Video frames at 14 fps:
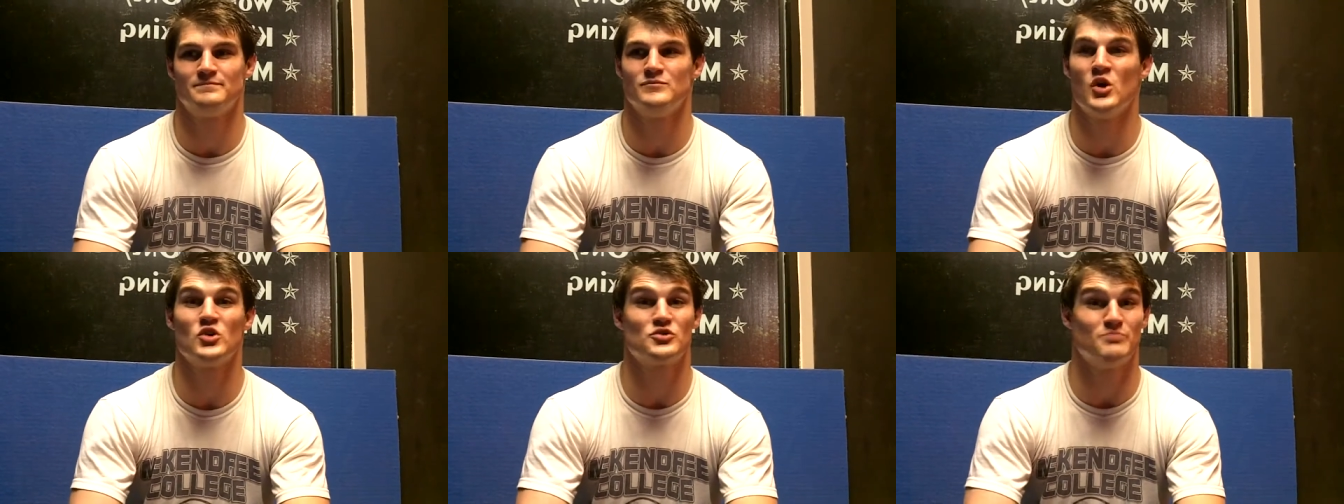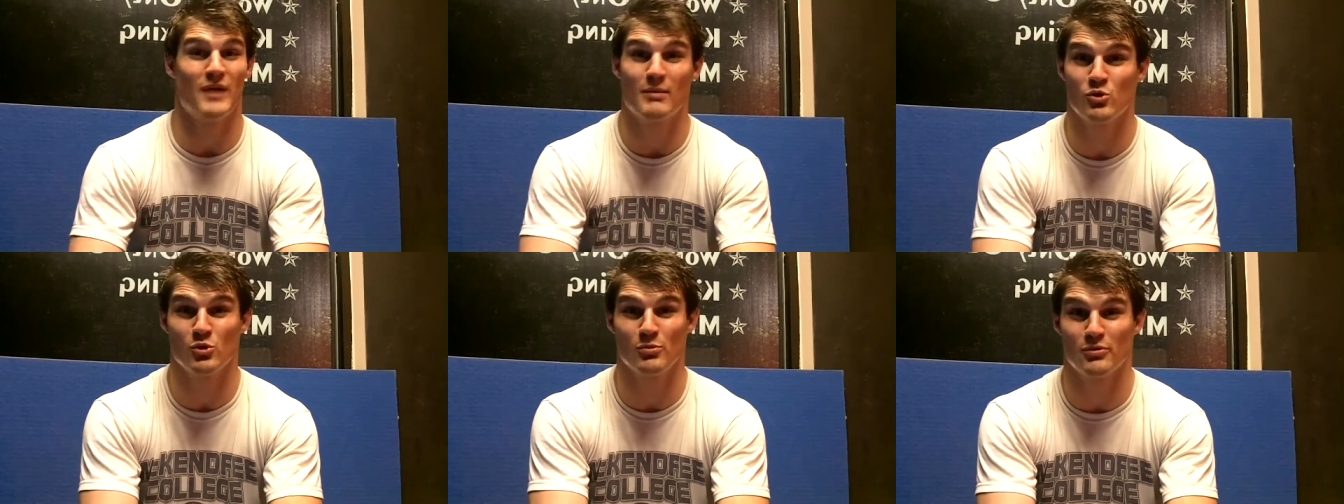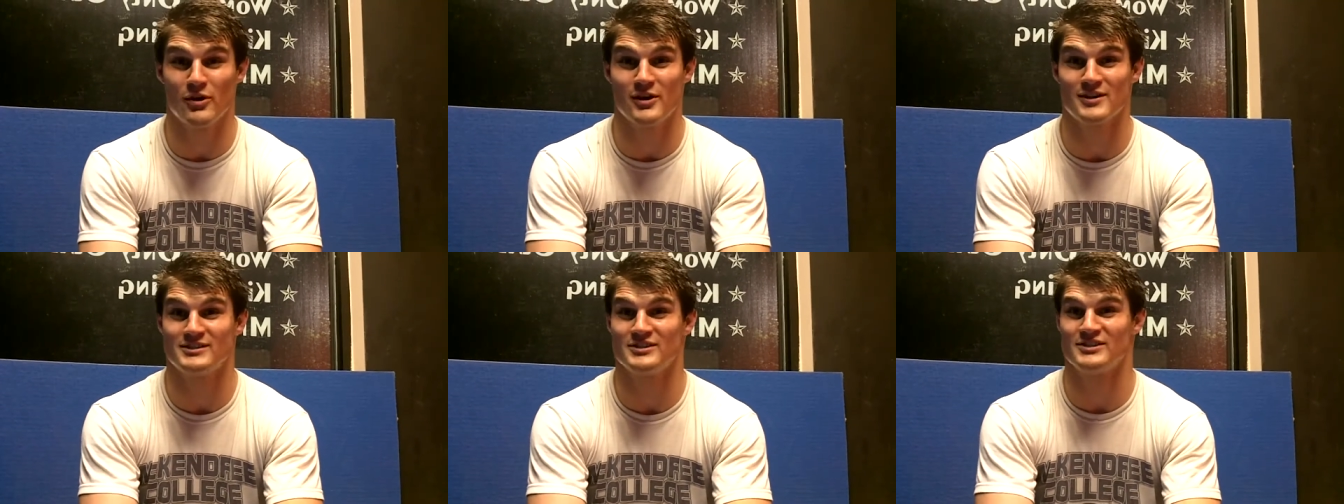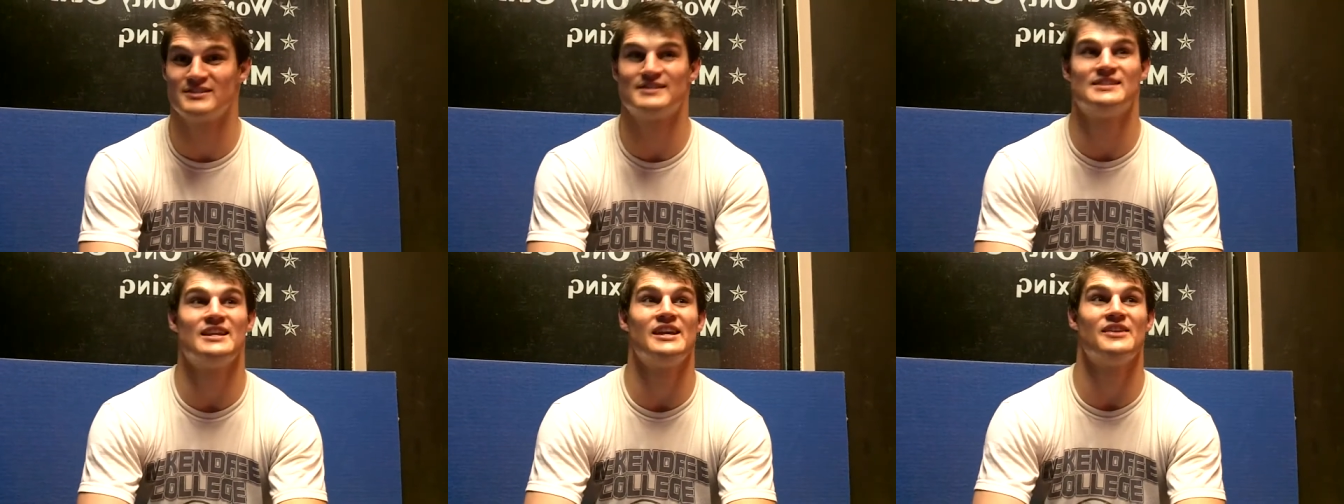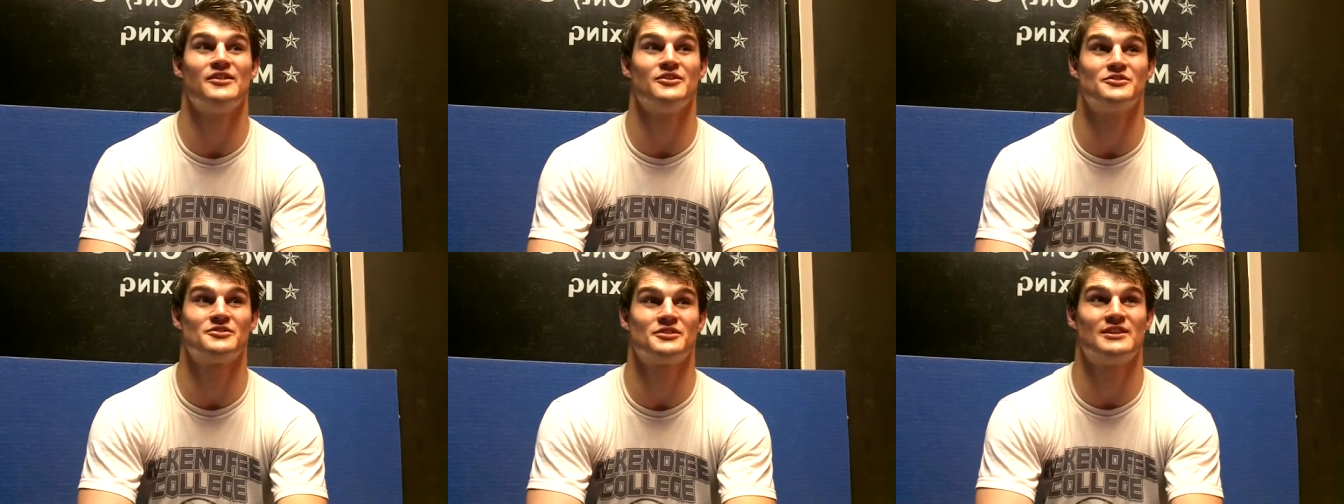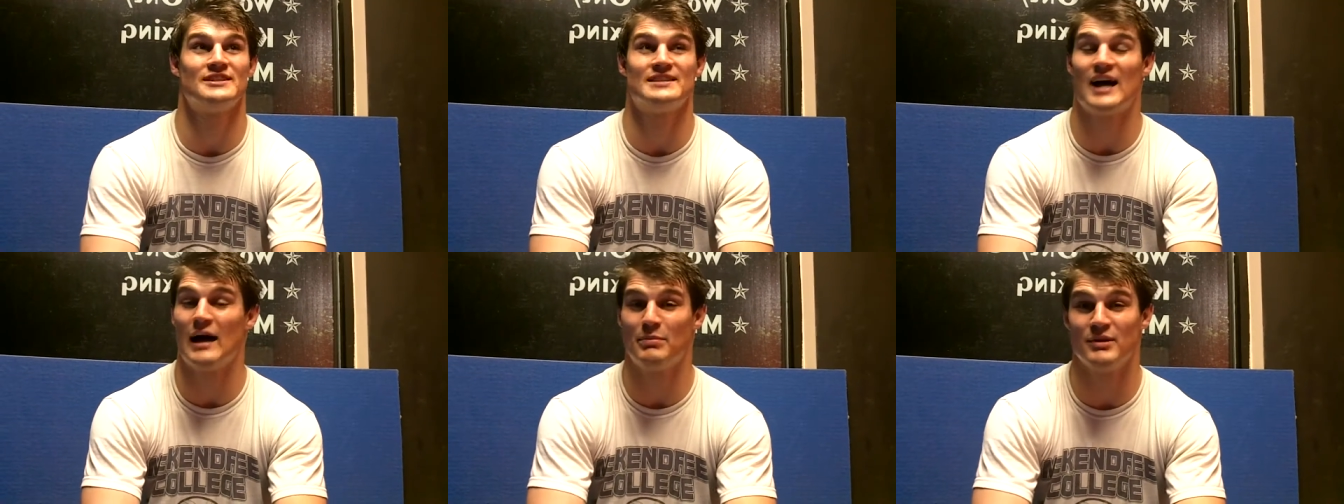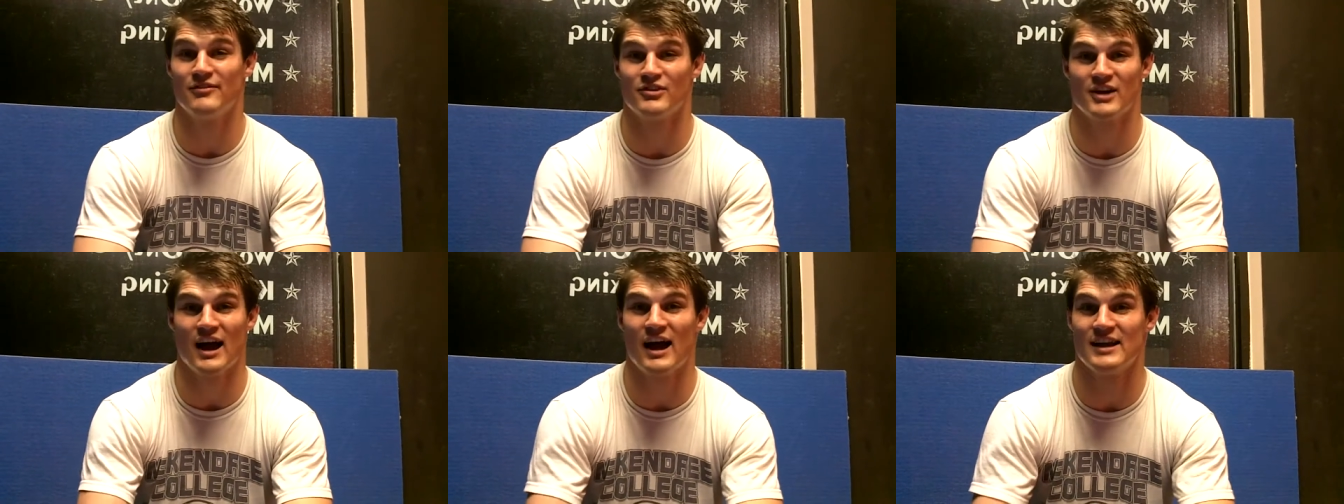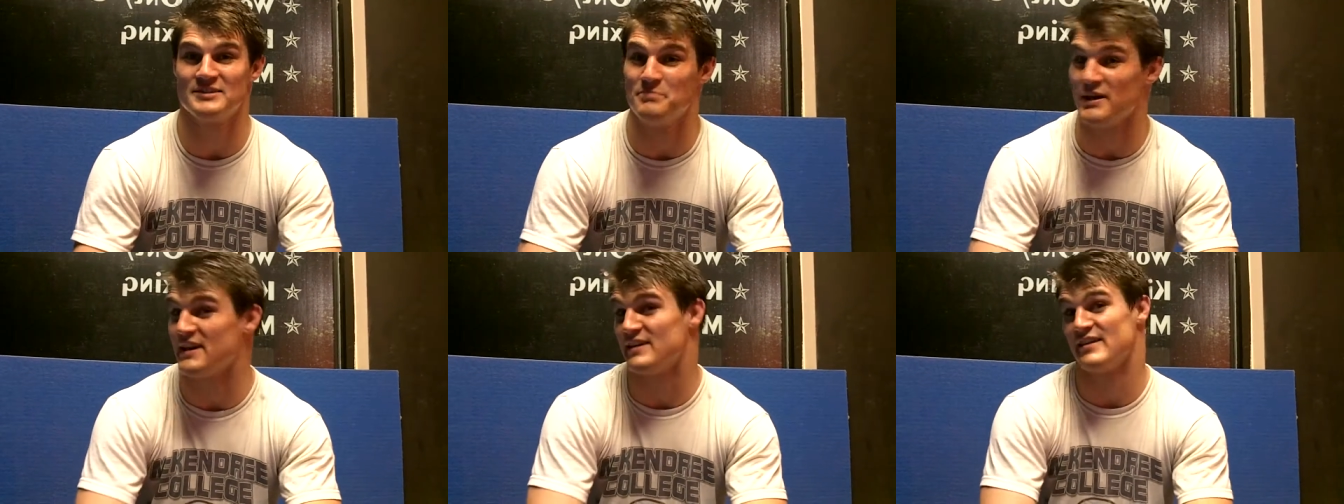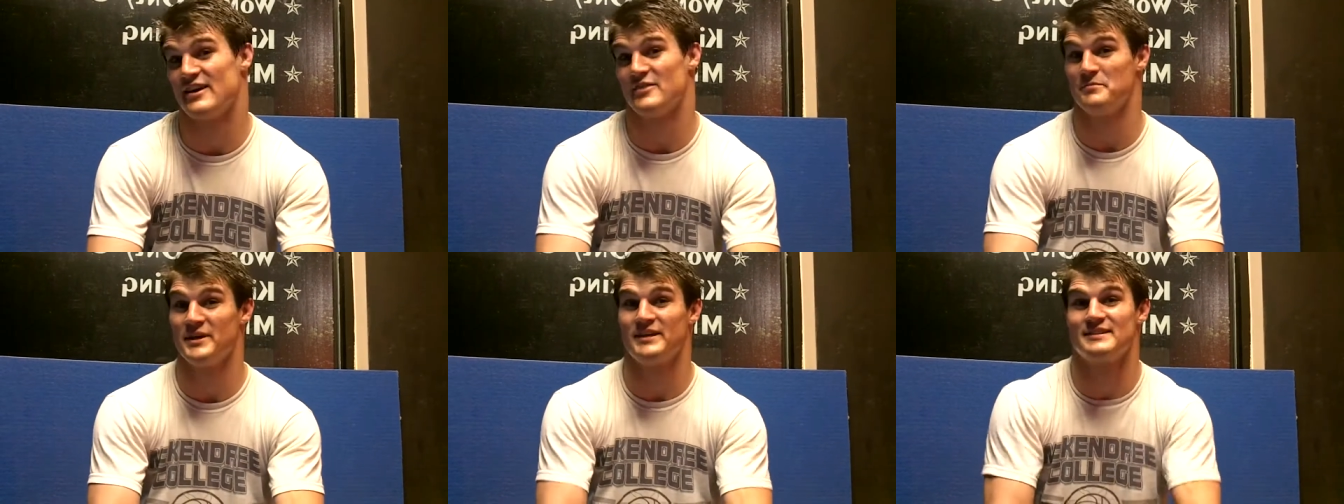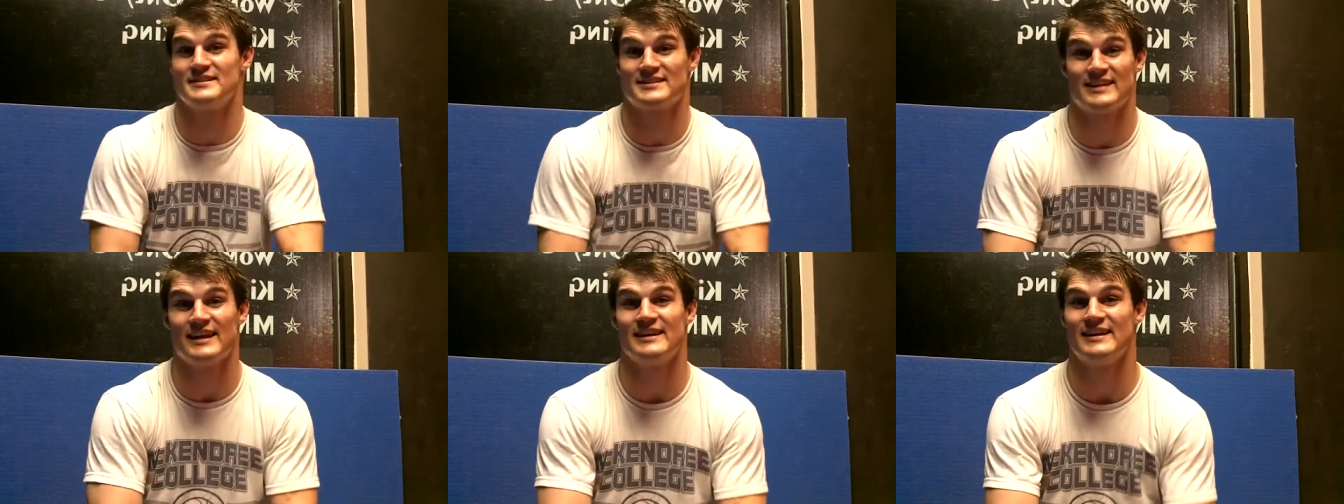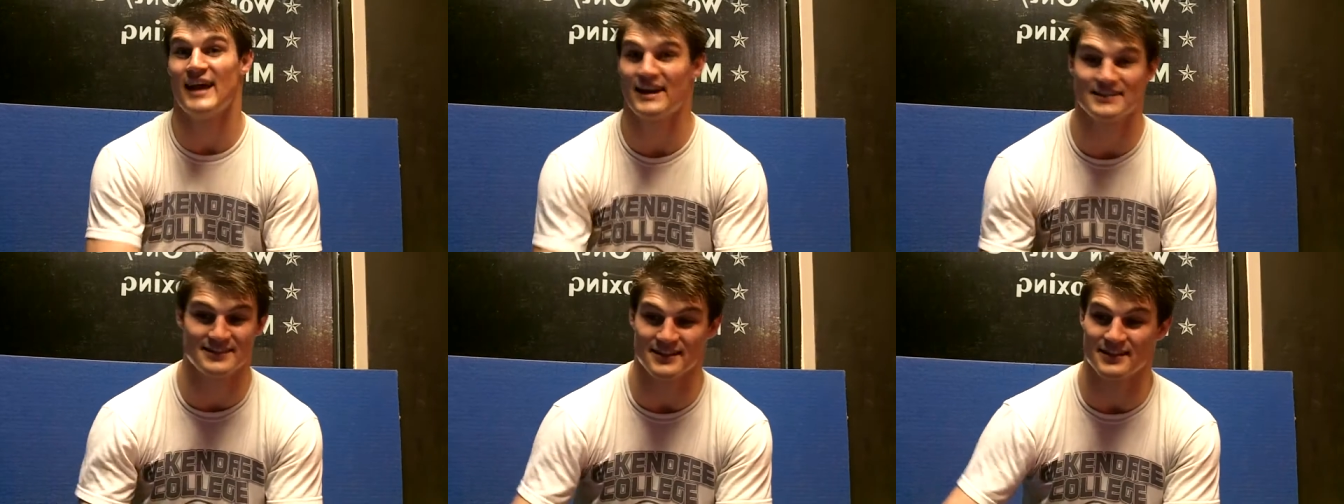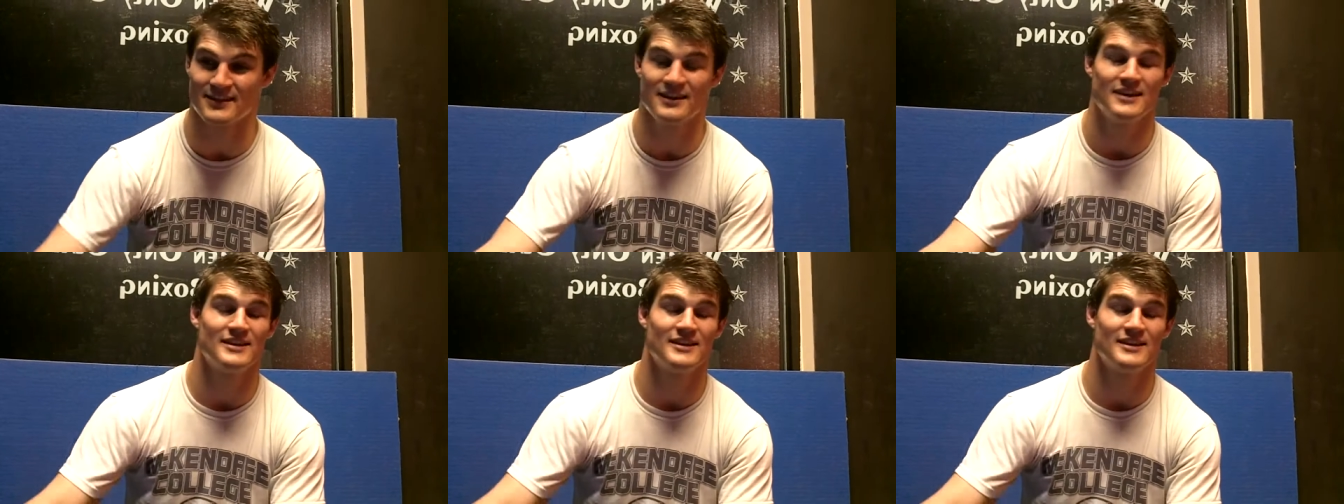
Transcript: most memorable part is just seeing those the top level guys being there and being standing next to